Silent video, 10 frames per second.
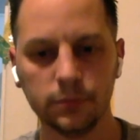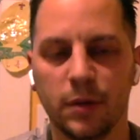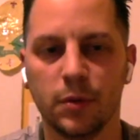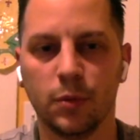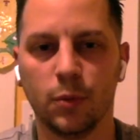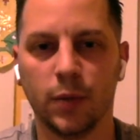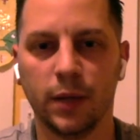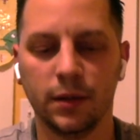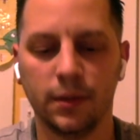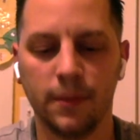Remember
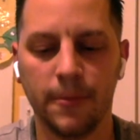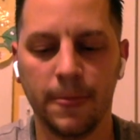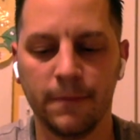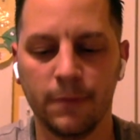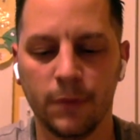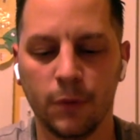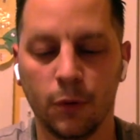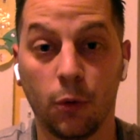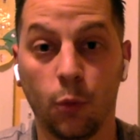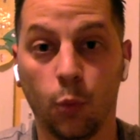when
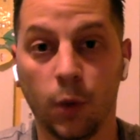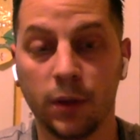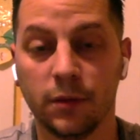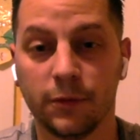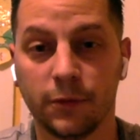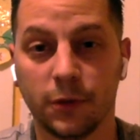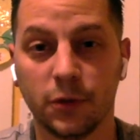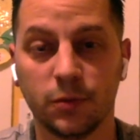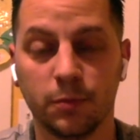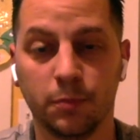or what the
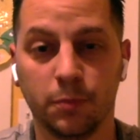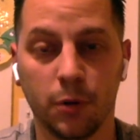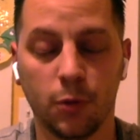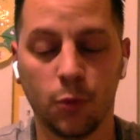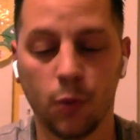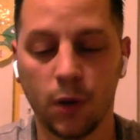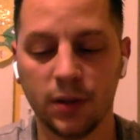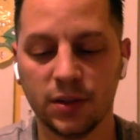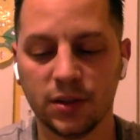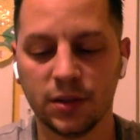first book
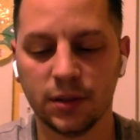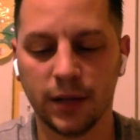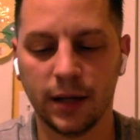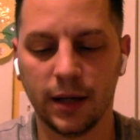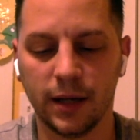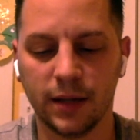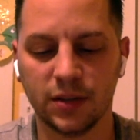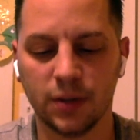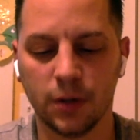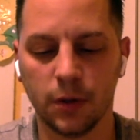was that kind of
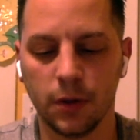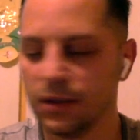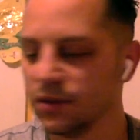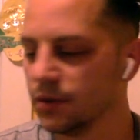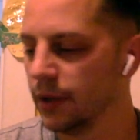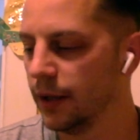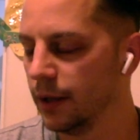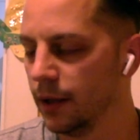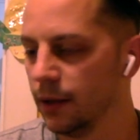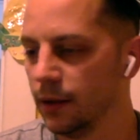started this,
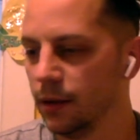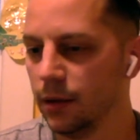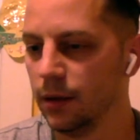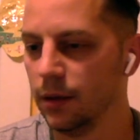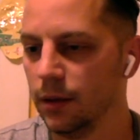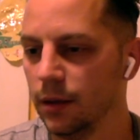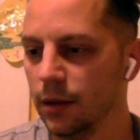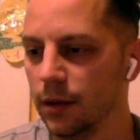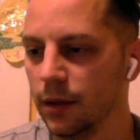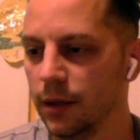and then
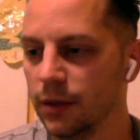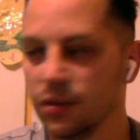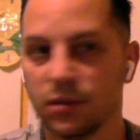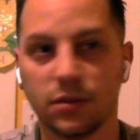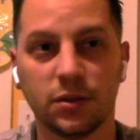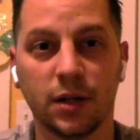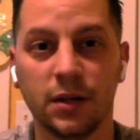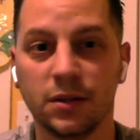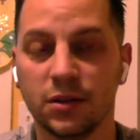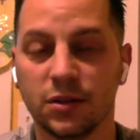it just
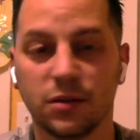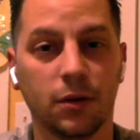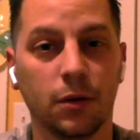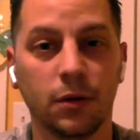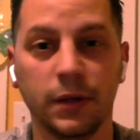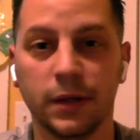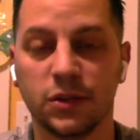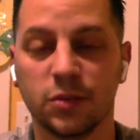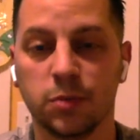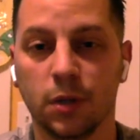started to slowly
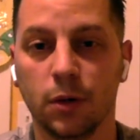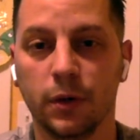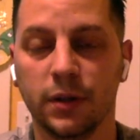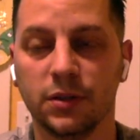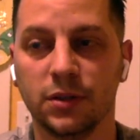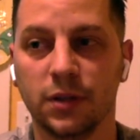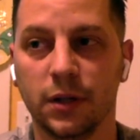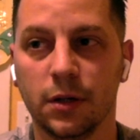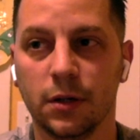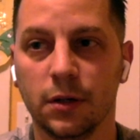explode into
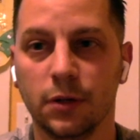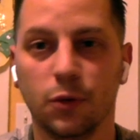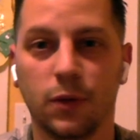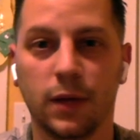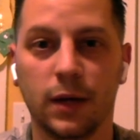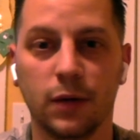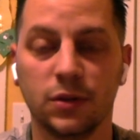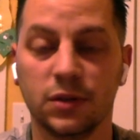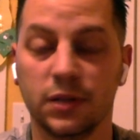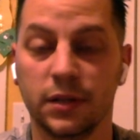the early
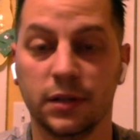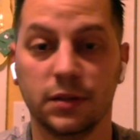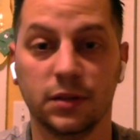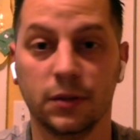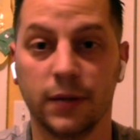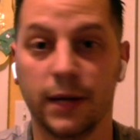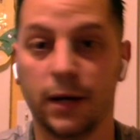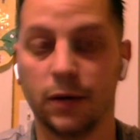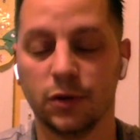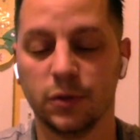2000s and until
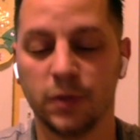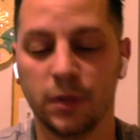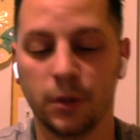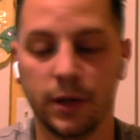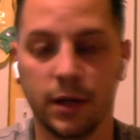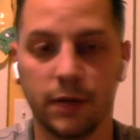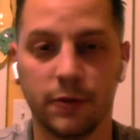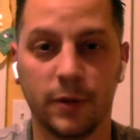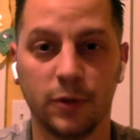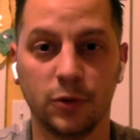now. So it's been going on
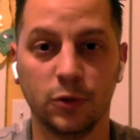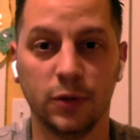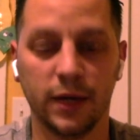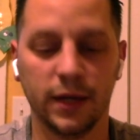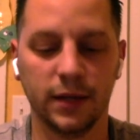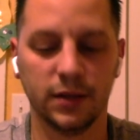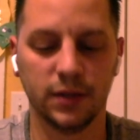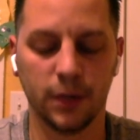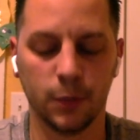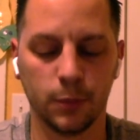for about two decades
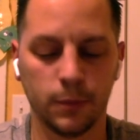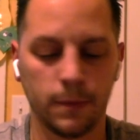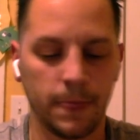now,